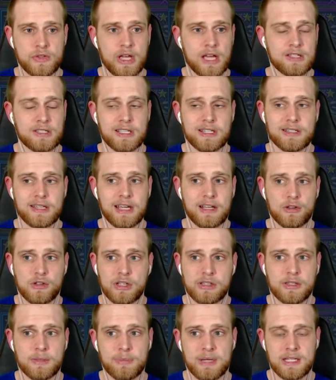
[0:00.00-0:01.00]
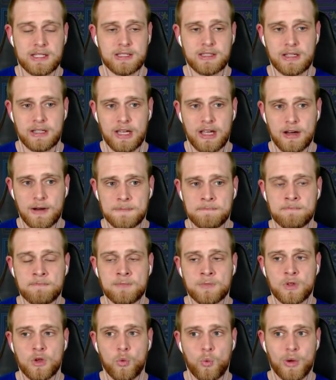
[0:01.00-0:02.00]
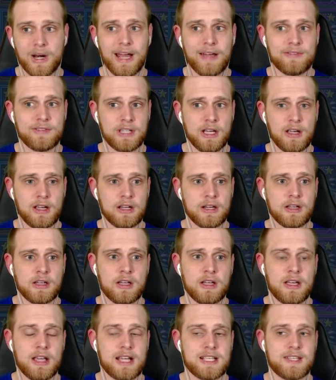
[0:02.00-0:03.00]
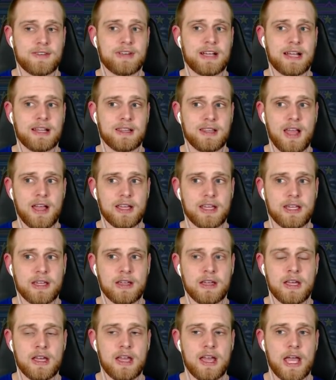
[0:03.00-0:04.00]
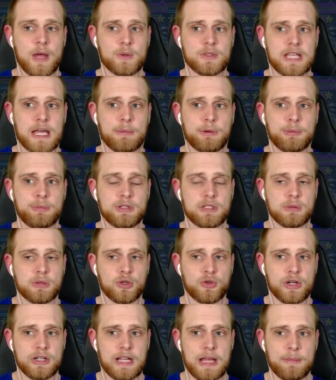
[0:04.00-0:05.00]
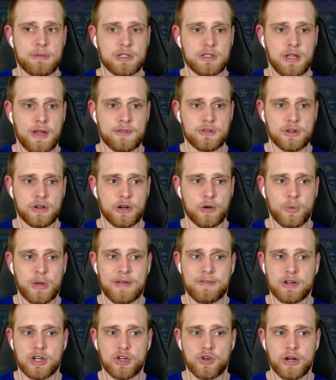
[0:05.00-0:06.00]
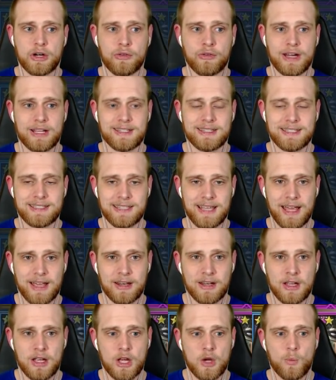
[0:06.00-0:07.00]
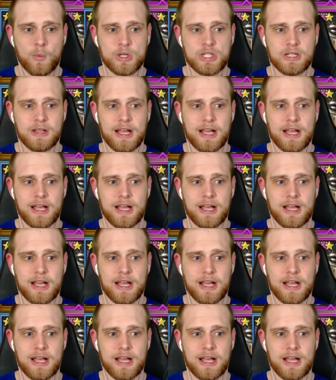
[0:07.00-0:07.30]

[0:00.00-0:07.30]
you guys can take a look at the piece of the gear. What I've done is I've got lucky and was able to put some crit damage gloves on her. We have a crit rate set which